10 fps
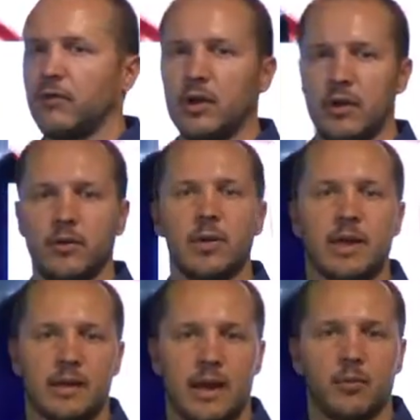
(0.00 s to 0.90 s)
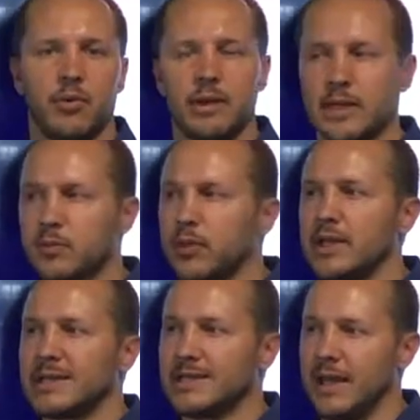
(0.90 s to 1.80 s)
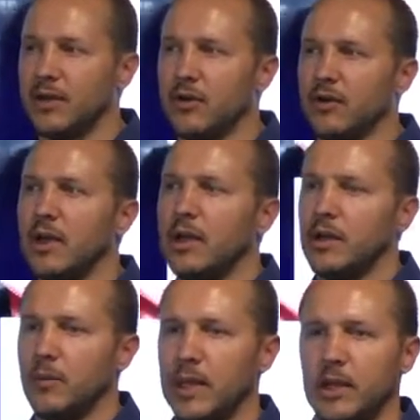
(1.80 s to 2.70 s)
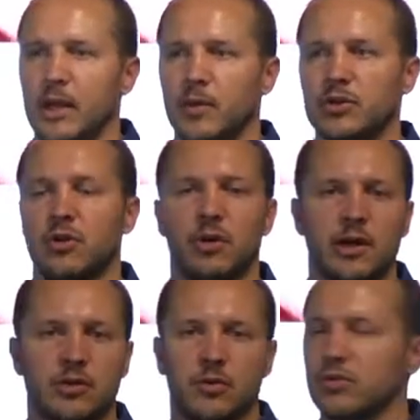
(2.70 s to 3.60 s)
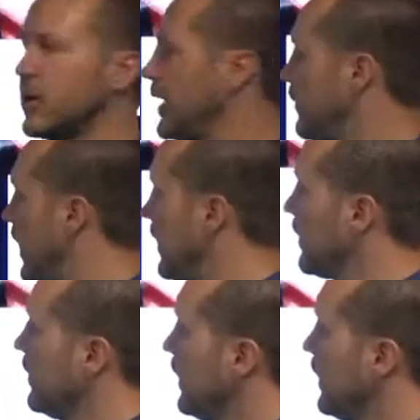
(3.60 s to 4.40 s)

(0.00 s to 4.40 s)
every other week at that point. That's pretty standard, depending on how much correction we're trying to make.